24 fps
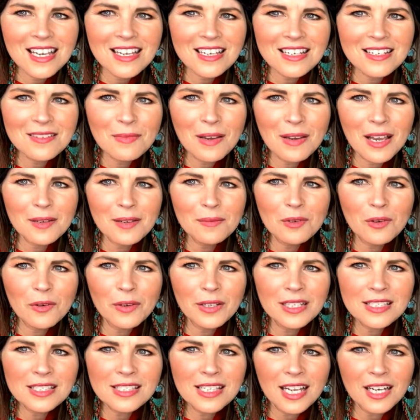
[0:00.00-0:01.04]
Um, I'm
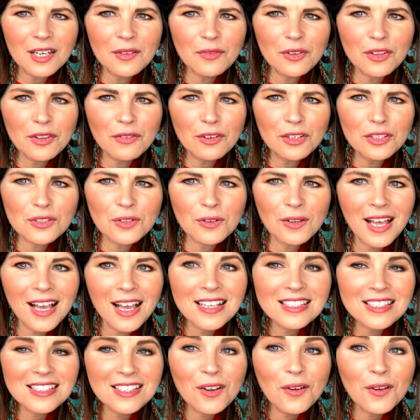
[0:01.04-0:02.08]
going to sign up for the virtual
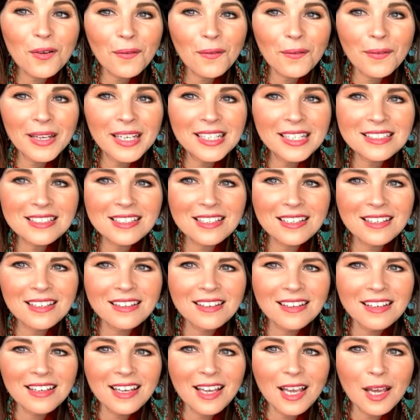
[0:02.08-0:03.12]
class. Great.
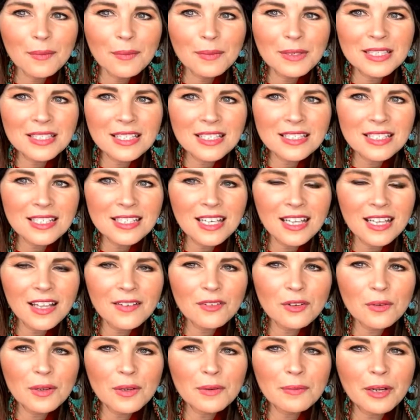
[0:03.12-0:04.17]
Hubby says to tell
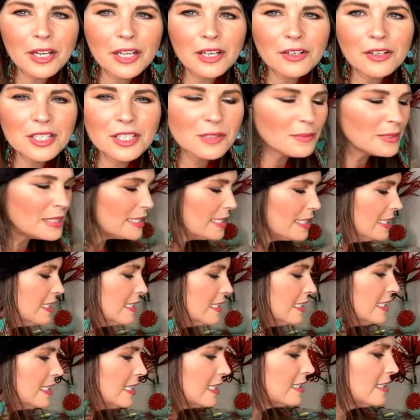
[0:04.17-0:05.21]
everyone Merry Christmas.
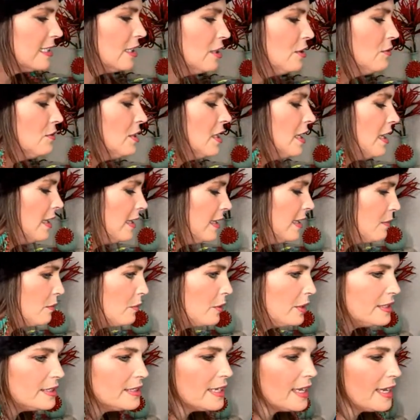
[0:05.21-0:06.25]
Lisa Dixon, you tell him
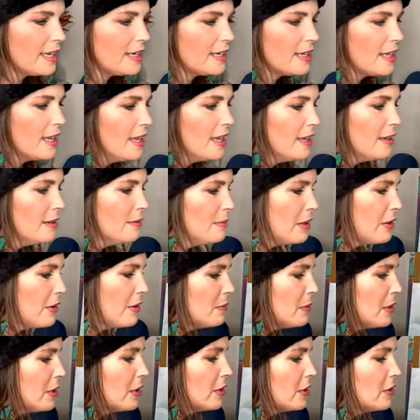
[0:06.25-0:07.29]
we said
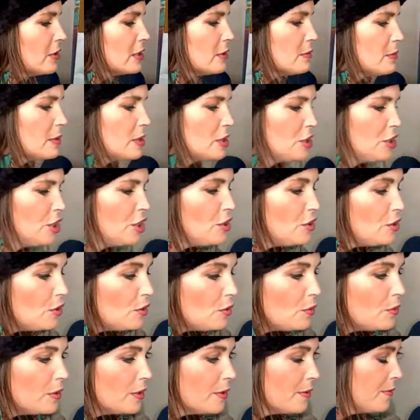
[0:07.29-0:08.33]
Merry, Merry Christmas
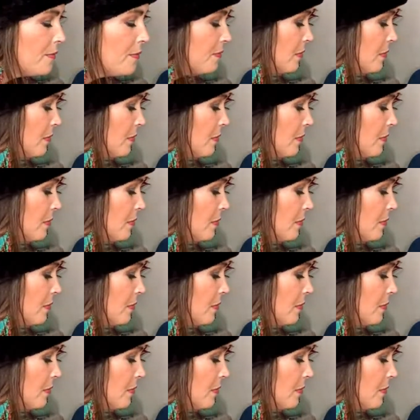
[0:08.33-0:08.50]
too.